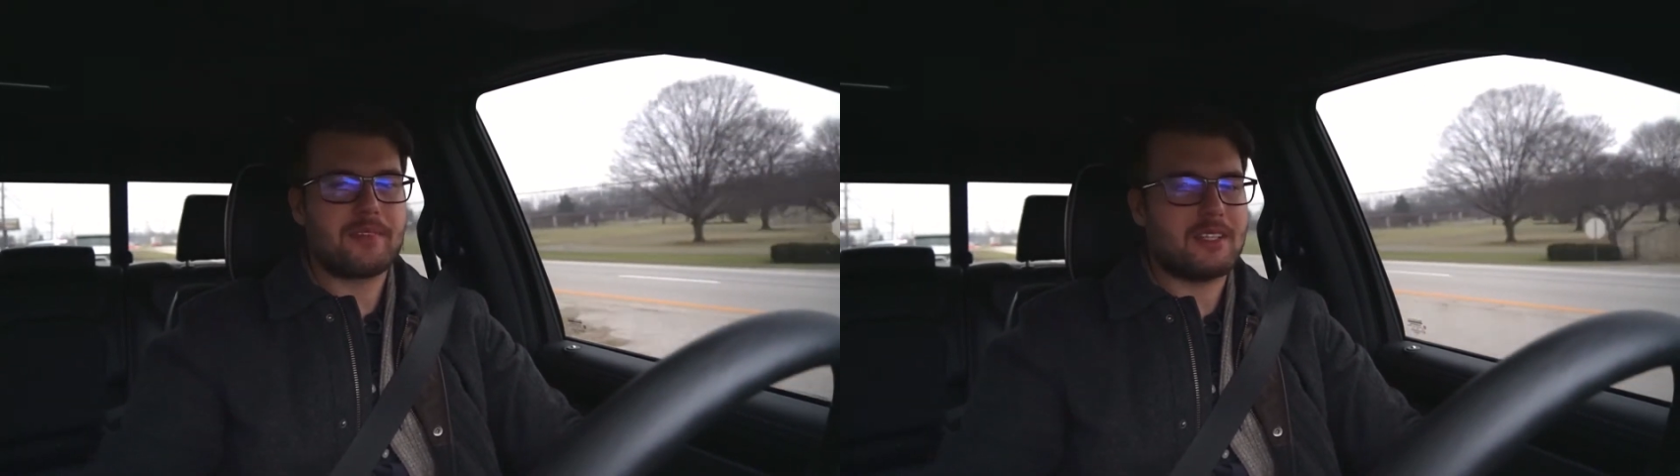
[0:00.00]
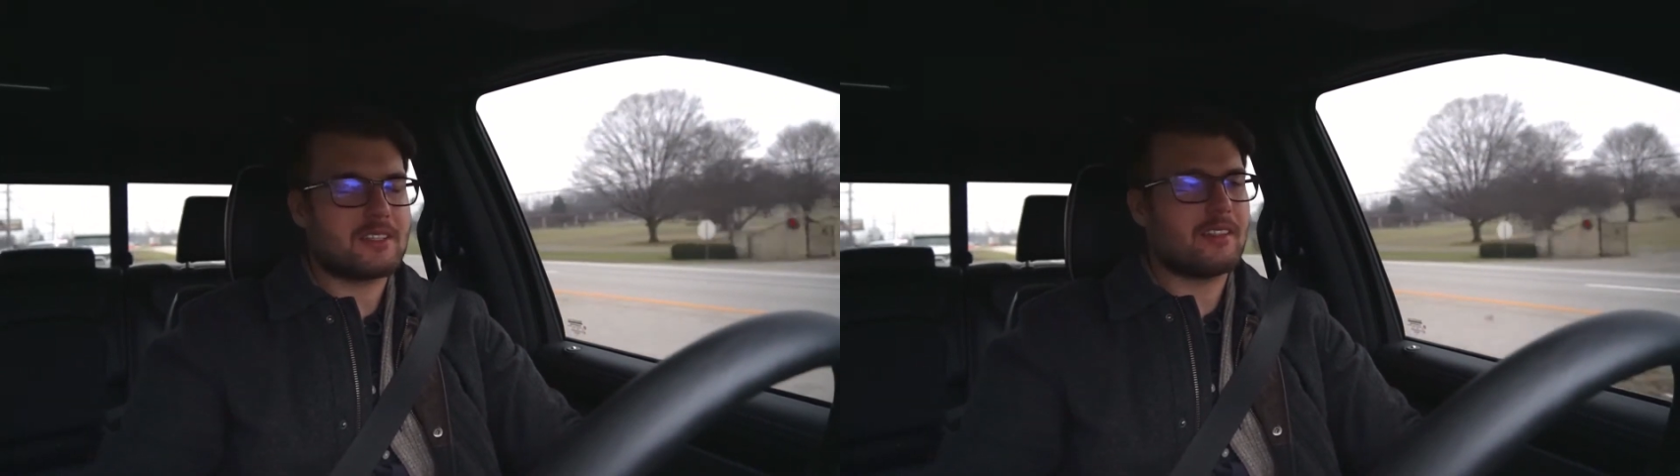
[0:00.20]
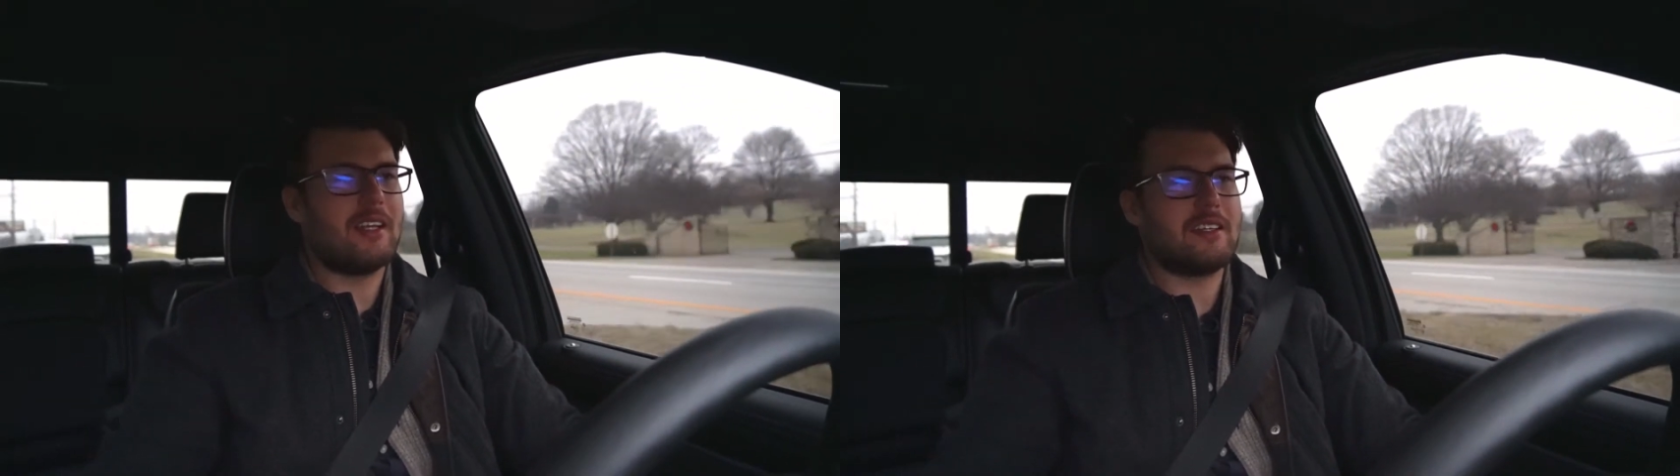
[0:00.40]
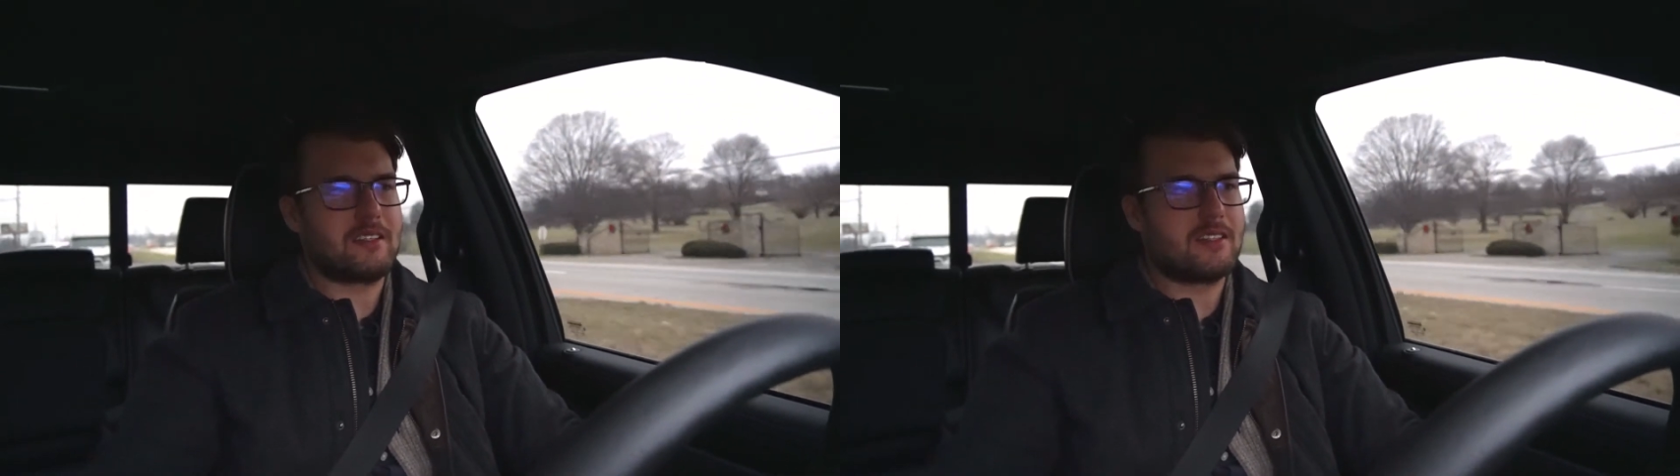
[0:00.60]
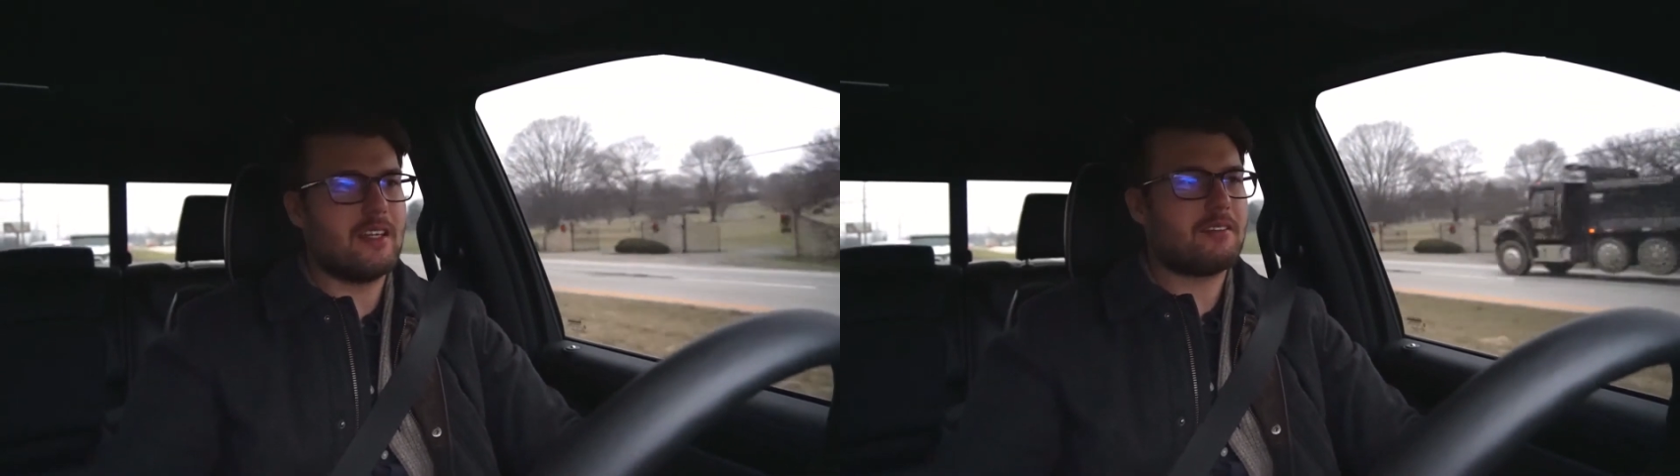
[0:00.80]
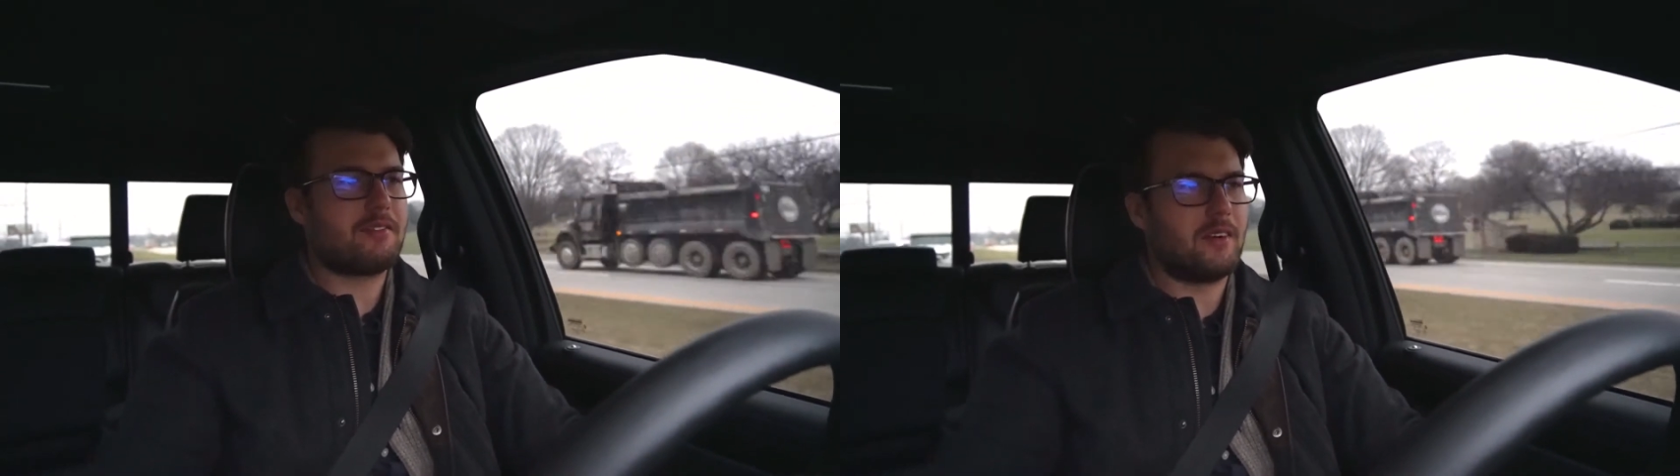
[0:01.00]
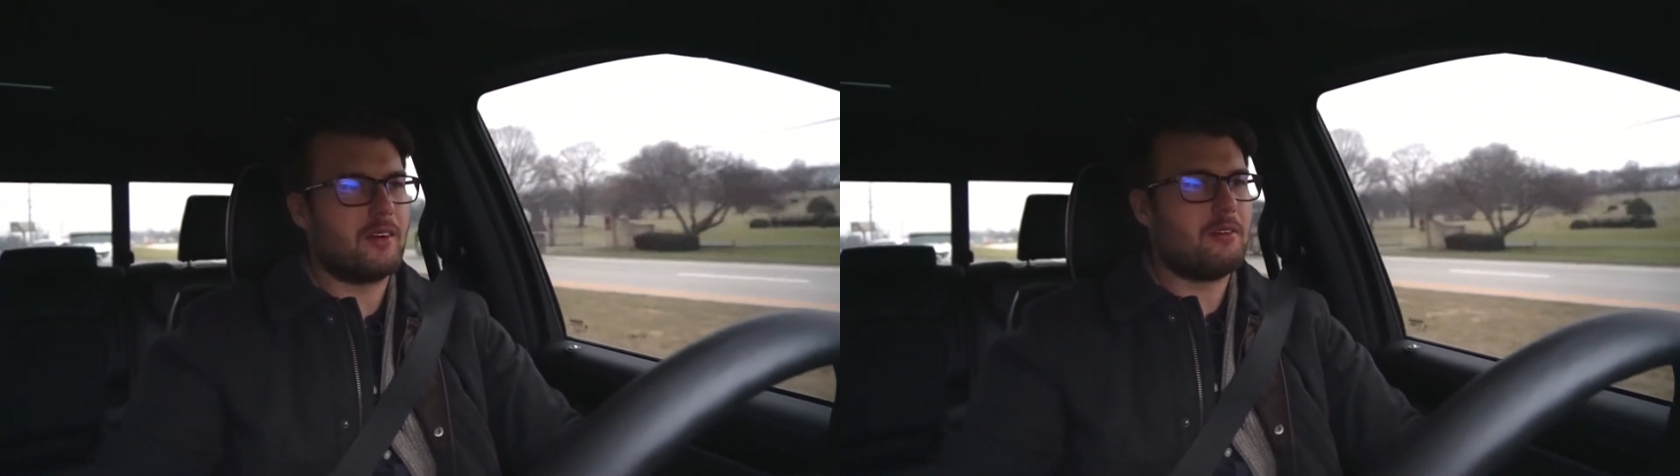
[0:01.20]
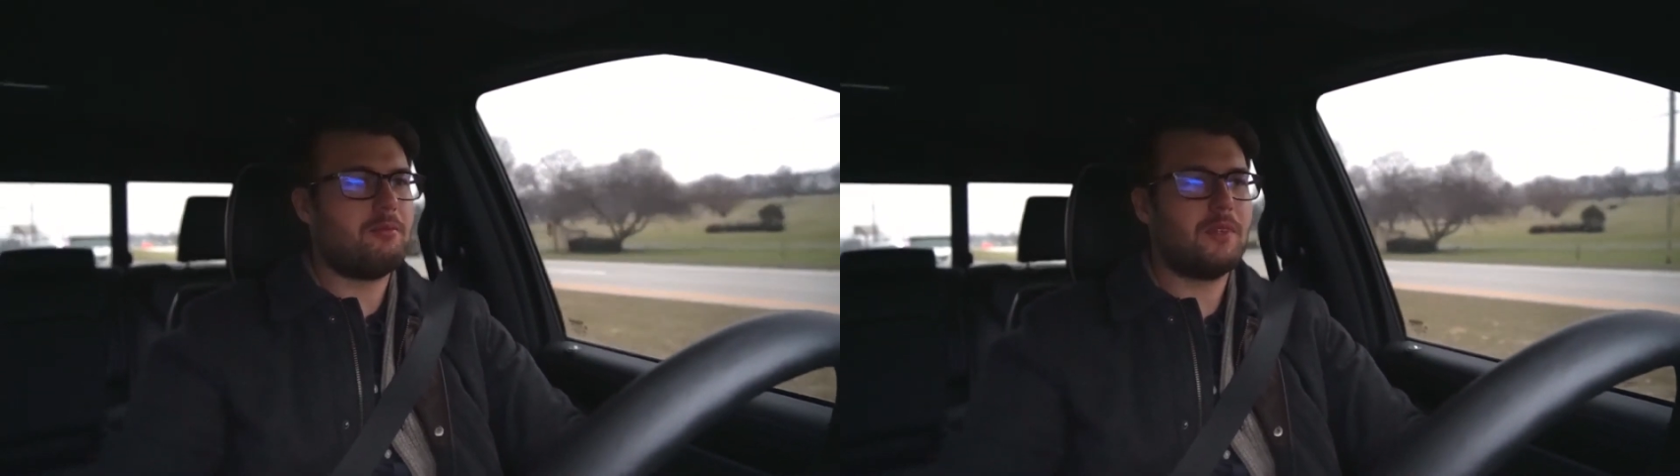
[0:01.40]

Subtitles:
let's let it sit for